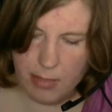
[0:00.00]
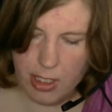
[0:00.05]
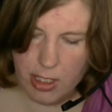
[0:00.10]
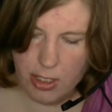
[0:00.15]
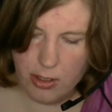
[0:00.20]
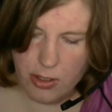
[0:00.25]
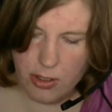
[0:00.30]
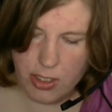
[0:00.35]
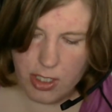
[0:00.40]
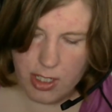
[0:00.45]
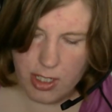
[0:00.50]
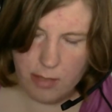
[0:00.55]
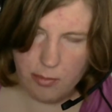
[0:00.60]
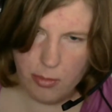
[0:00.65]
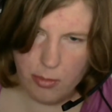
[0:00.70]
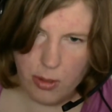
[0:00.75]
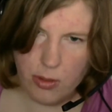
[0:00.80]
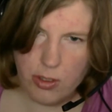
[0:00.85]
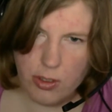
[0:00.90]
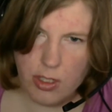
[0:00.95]
and you sit
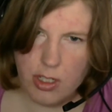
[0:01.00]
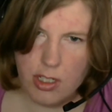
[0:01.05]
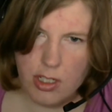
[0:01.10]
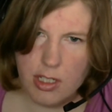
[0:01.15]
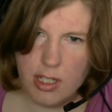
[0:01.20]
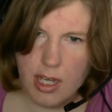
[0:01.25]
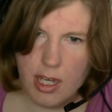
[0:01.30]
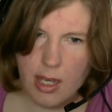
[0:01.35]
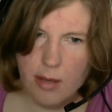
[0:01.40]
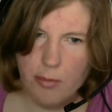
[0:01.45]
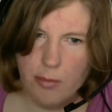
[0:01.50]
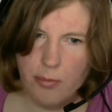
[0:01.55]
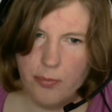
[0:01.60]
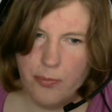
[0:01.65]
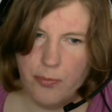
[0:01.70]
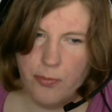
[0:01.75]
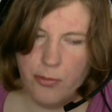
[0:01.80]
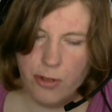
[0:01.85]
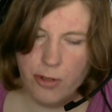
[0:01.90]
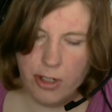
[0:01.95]
most of the time
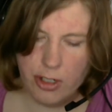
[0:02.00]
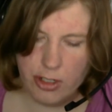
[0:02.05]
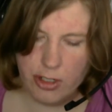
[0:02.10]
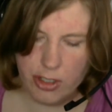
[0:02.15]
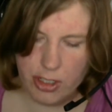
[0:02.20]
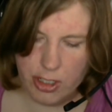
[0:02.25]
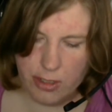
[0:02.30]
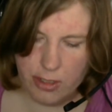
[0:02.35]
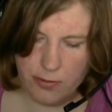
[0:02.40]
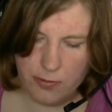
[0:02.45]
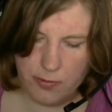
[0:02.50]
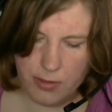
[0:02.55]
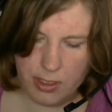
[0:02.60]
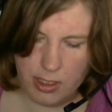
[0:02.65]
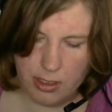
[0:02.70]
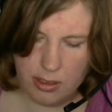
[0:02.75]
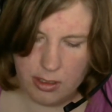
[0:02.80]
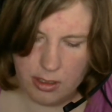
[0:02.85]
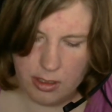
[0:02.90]
for your shift, and